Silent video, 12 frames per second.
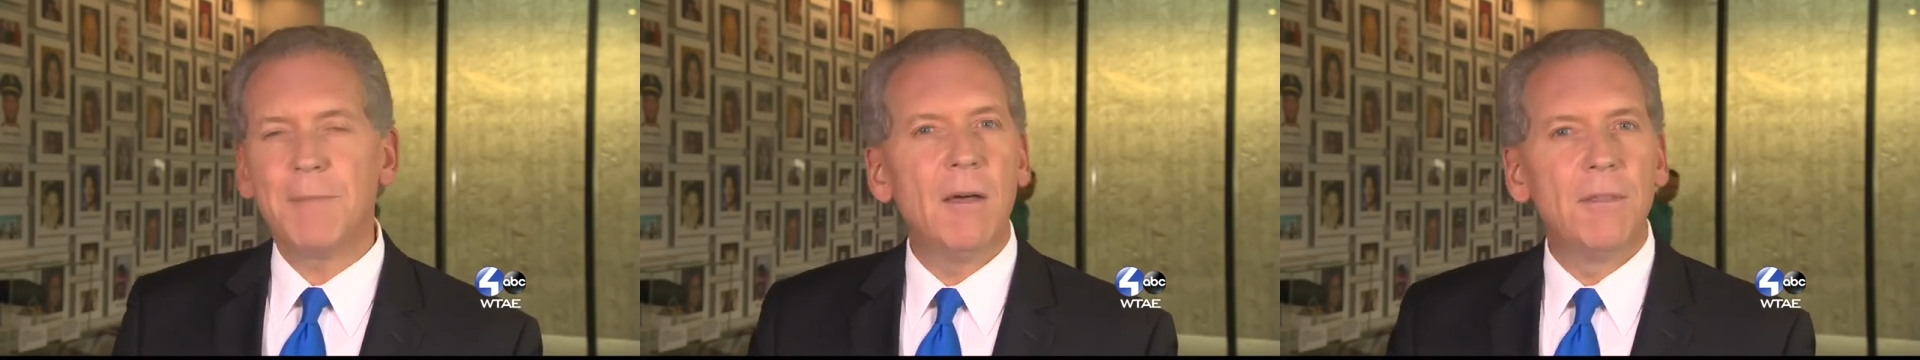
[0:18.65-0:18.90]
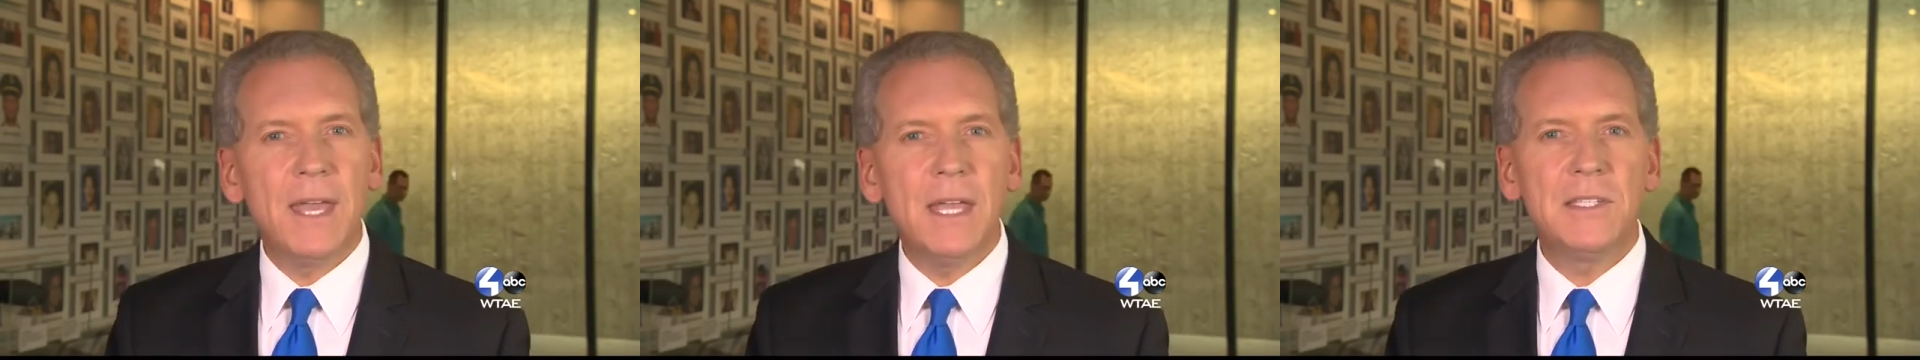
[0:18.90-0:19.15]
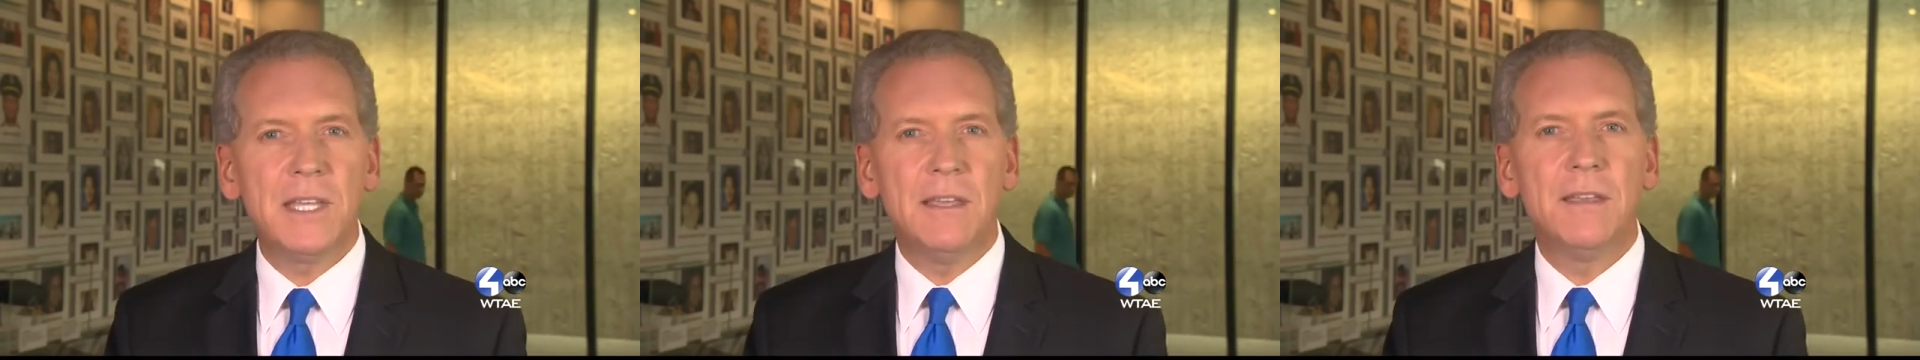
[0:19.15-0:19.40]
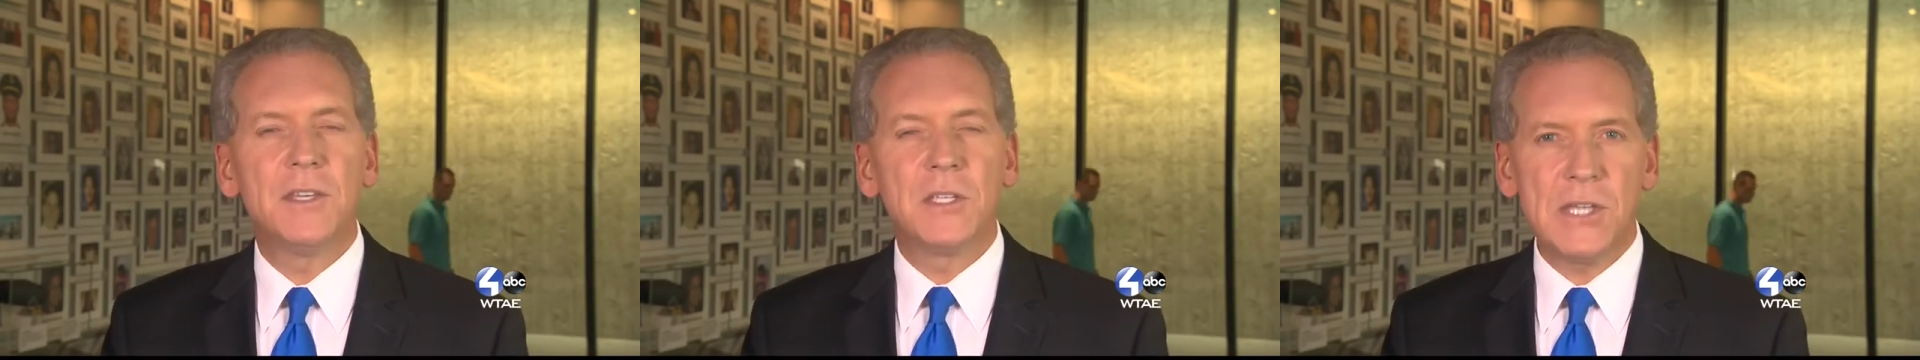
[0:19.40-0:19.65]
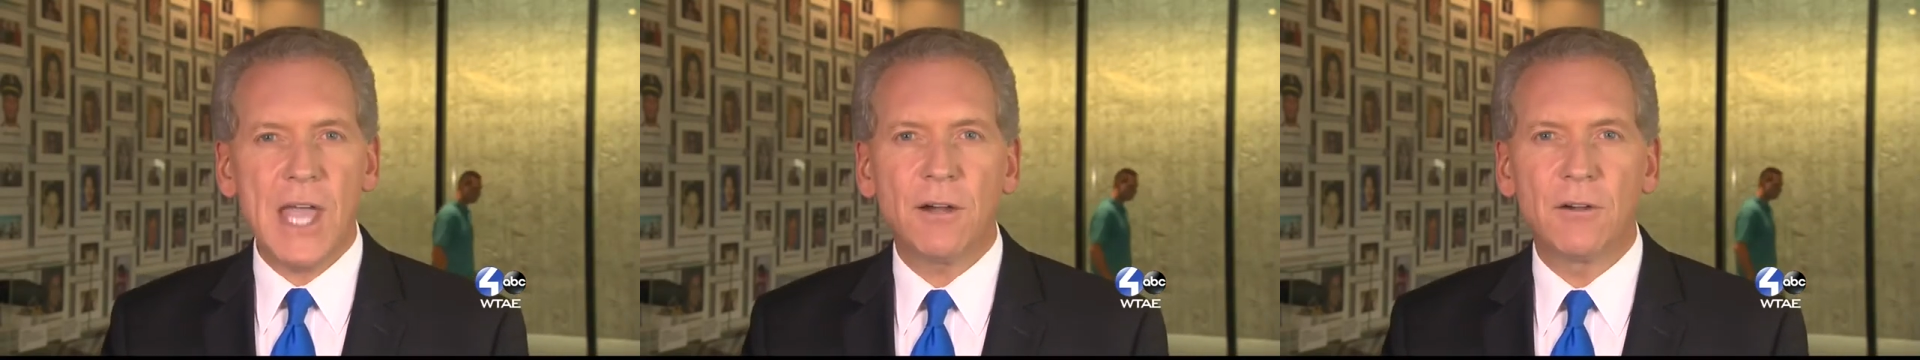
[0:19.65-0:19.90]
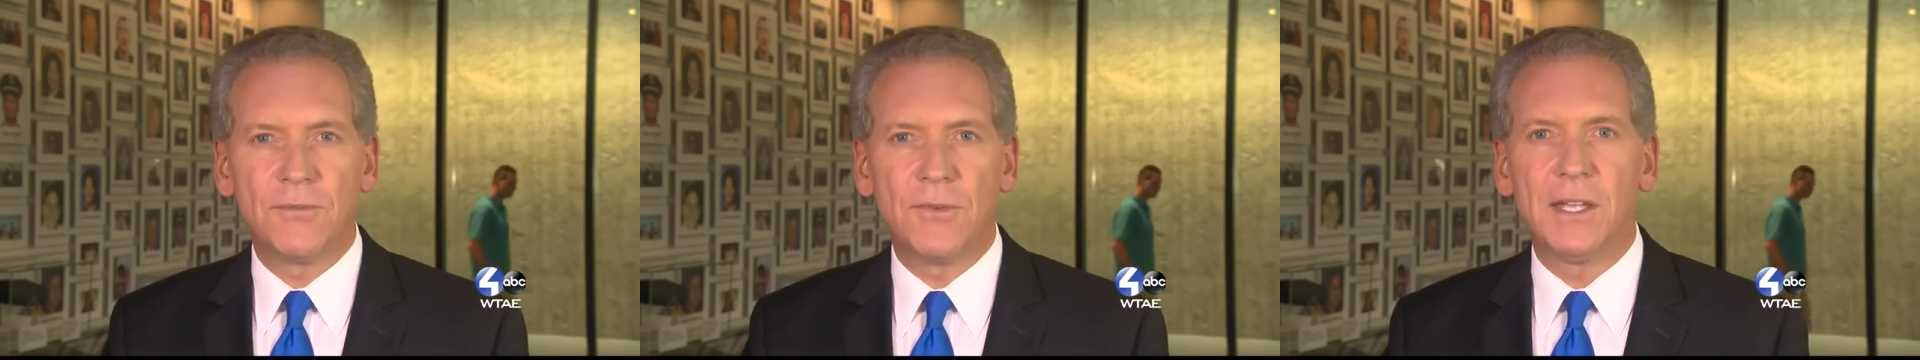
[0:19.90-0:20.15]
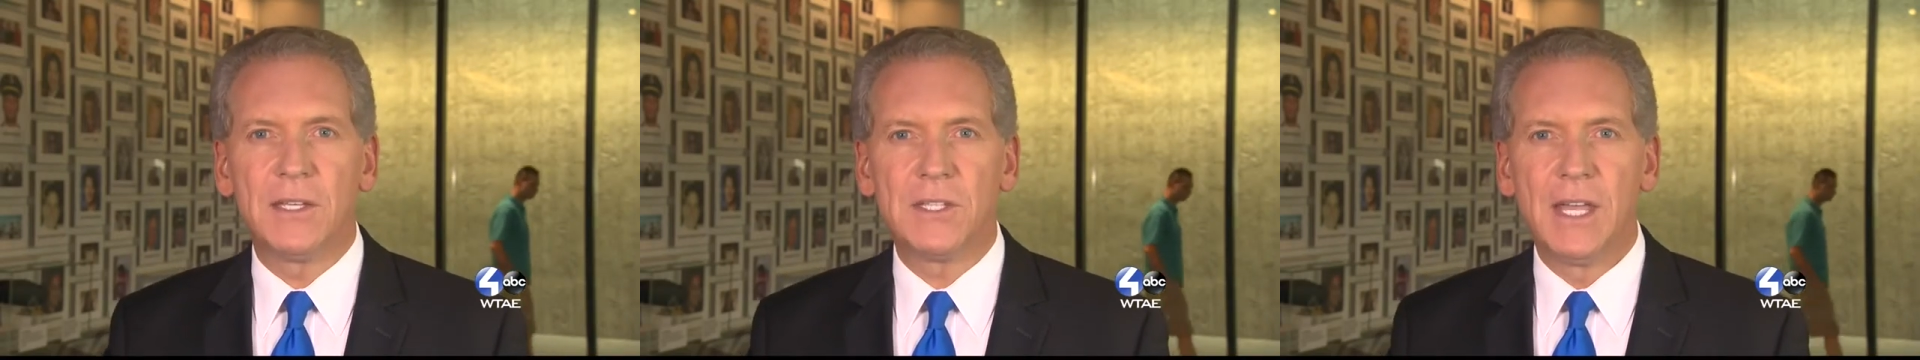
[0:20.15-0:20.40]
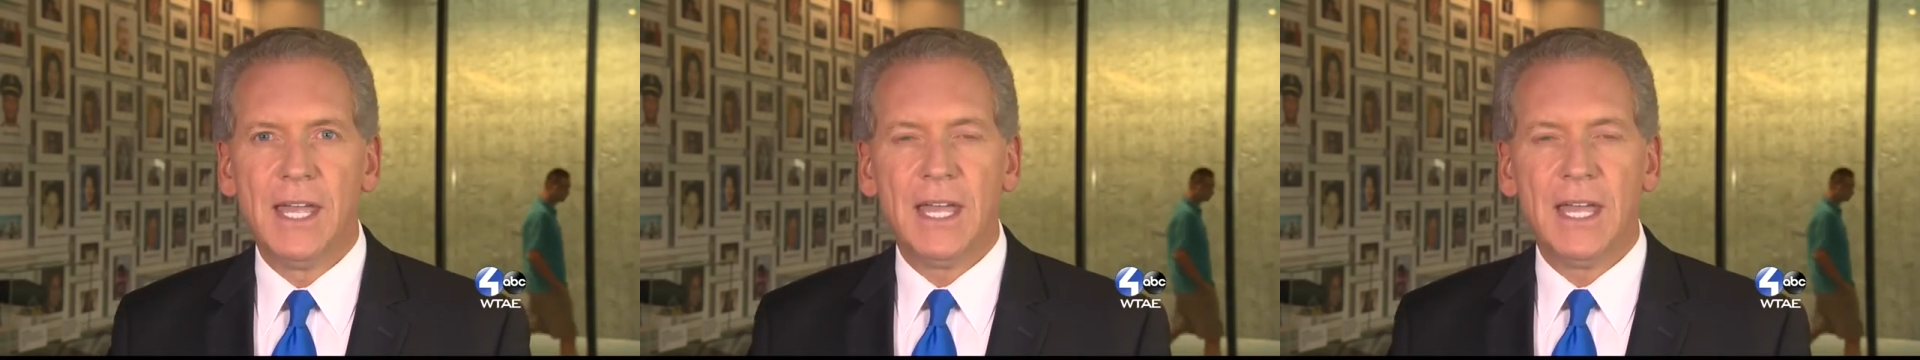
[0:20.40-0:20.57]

how they say the sacrifice